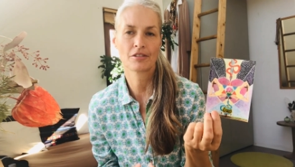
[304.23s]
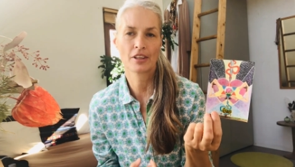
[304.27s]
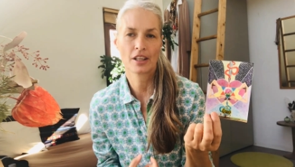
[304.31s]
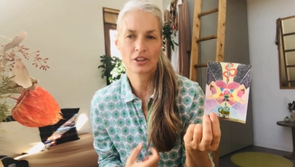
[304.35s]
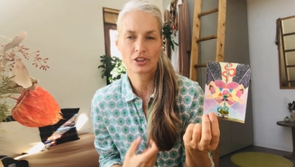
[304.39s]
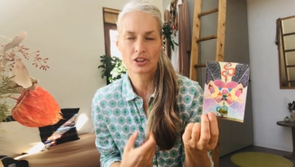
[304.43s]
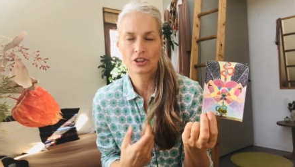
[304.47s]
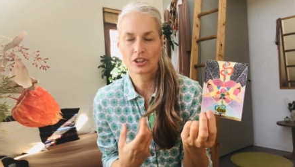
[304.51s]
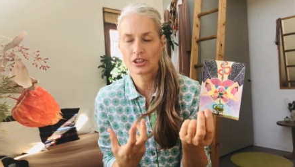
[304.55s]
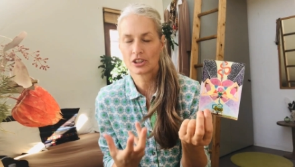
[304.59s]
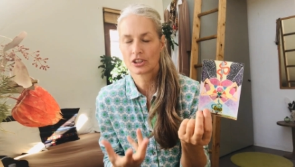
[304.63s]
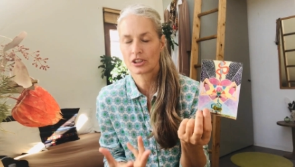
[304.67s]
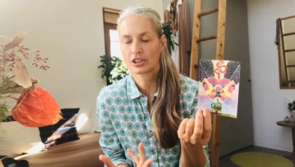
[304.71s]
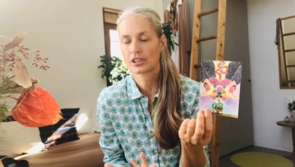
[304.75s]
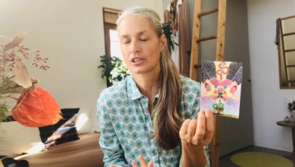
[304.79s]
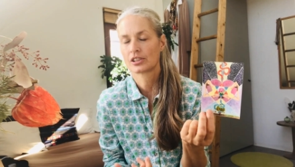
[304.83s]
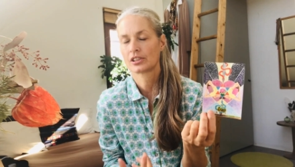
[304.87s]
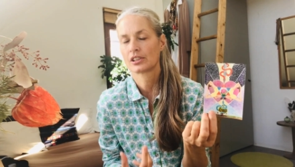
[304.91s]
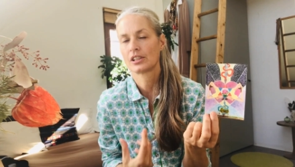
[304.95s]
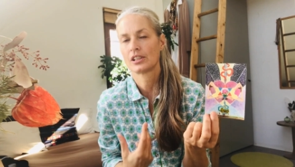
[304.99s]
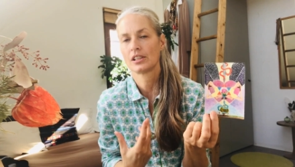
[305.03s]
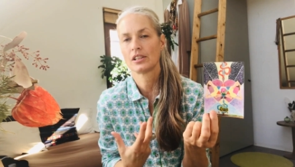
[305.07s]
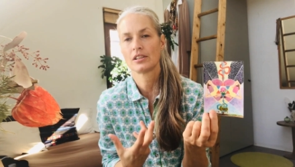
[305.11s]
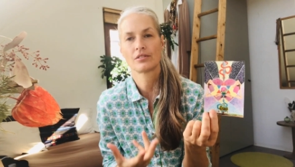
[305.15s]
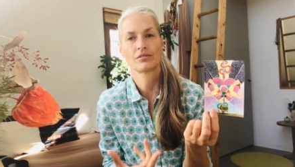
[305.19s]
right? She
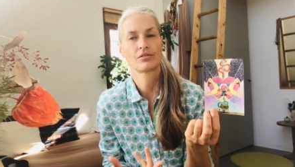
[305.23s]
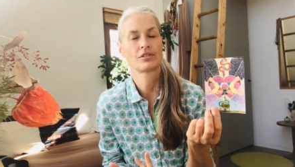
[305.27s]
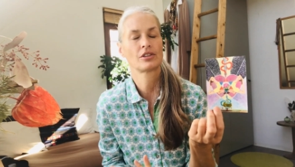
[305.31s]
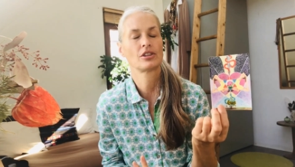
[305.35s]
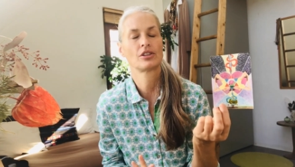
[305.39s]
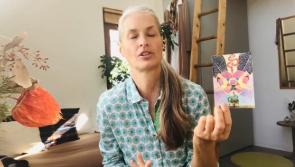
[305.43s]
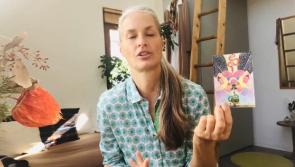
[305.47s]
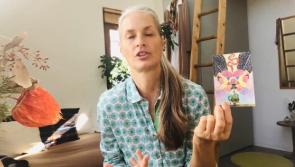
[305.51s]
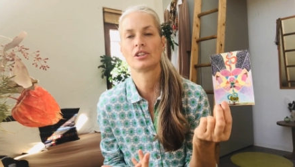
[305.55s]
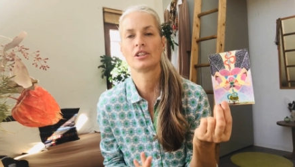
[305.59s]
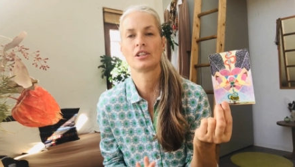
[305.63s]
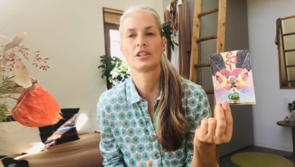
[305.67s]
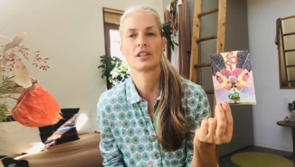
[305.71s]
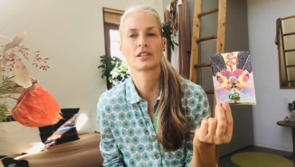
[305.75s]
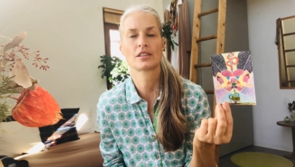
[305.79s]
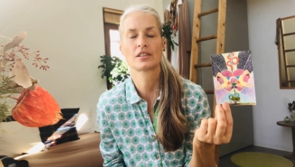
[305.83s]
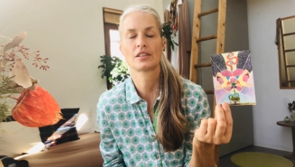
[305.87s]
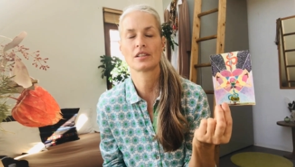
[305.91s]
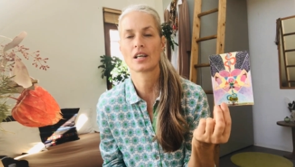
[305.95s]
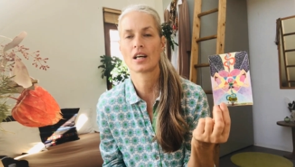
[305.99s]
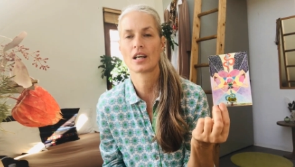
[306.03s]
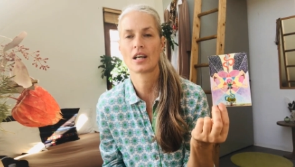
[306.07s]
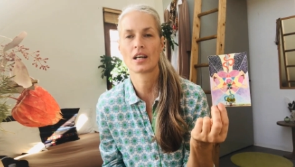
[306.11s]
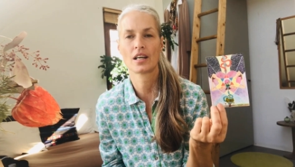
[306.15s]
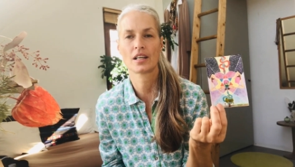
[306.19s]
just gives. She
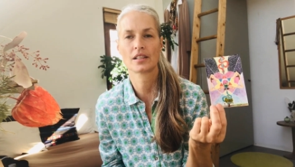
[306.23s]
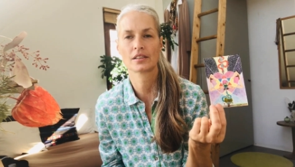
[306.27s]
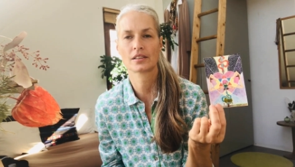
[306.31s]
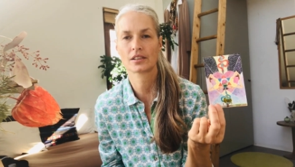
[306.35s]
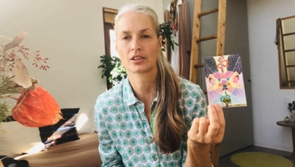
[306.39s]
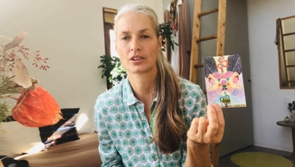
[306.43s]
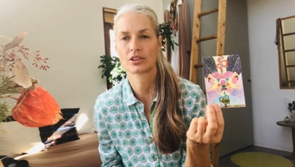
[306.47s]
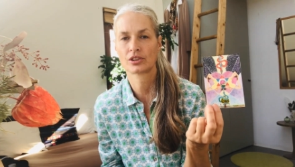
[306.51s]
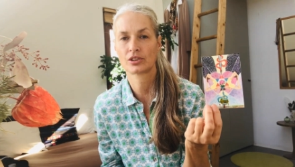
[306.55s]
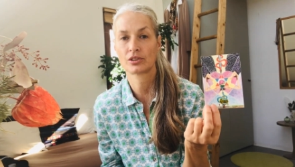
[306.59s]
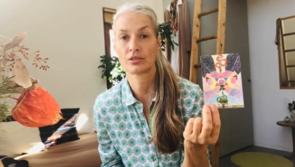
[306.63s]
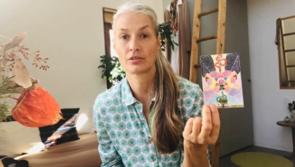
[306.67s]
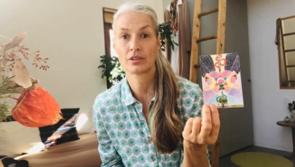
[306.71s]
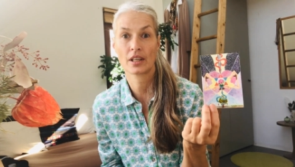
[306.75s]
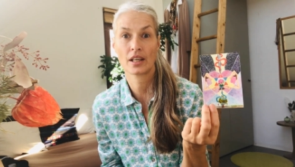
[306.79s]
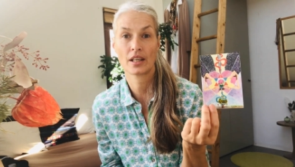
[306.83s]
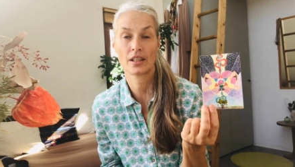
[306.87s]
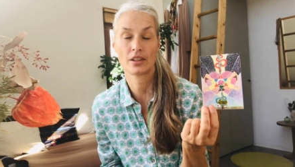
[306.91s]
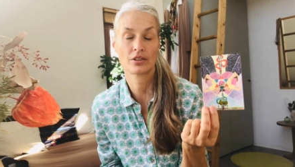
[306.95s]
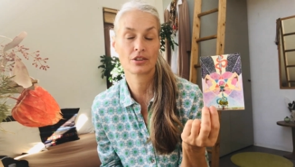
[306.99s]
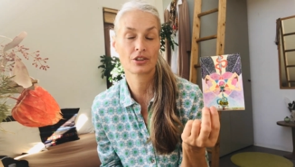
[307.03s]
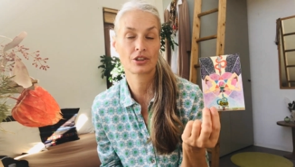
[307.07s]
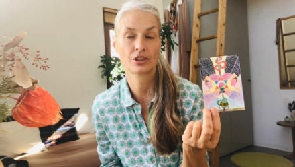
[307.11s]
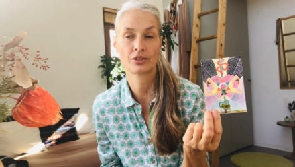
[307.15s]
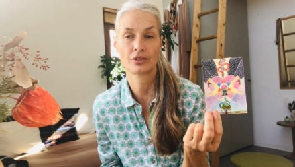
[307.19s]
doesn't ask, should I
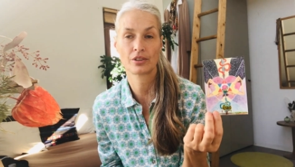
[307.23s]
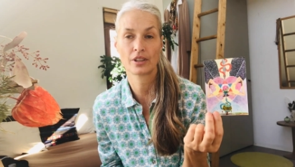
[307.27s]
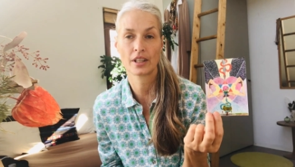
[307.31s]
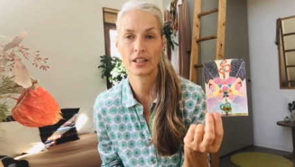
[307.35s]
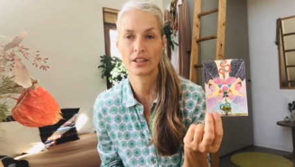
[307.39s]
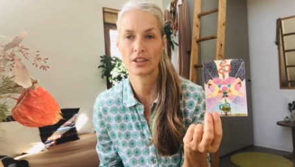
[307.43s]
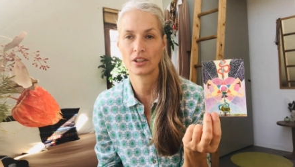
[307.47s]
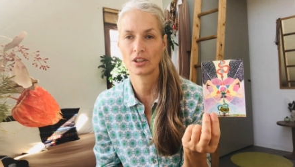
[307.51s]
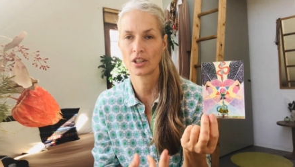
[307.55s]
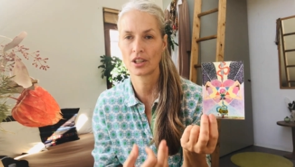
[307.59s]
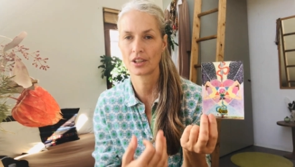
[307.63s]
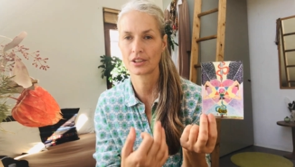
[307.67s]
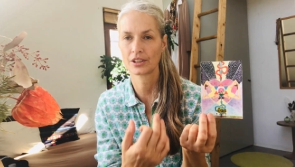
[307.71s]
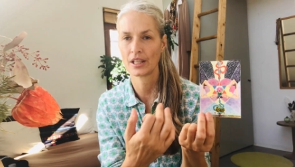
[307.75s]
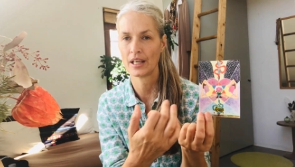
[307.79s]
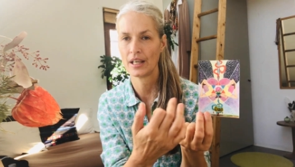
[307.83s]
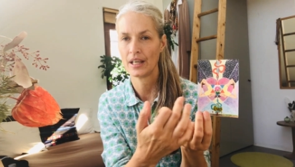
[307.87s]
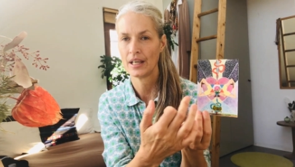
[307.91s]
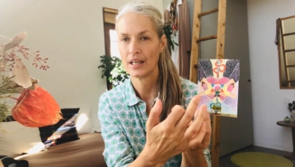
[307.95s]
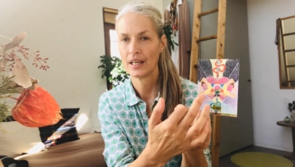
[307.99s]
or should I not?